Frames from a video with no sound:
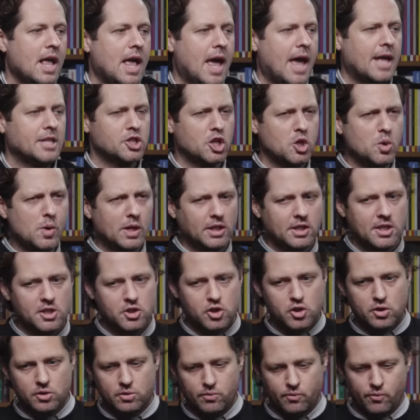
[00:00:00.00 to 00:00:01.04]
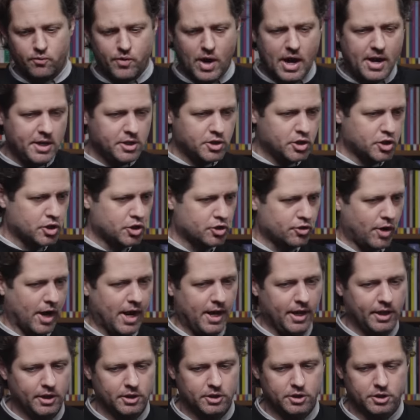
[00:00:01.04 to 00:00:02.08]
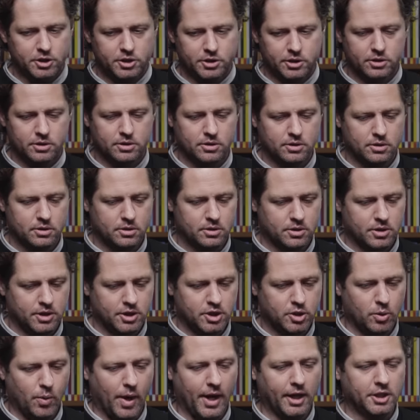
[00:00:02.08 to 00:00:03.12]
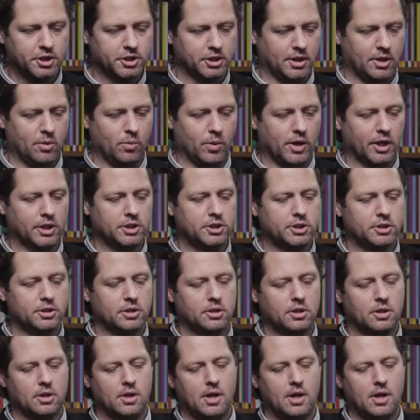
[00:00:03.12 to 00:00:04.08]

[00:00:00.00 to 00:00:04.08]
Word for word: And so you get this very strange situation in which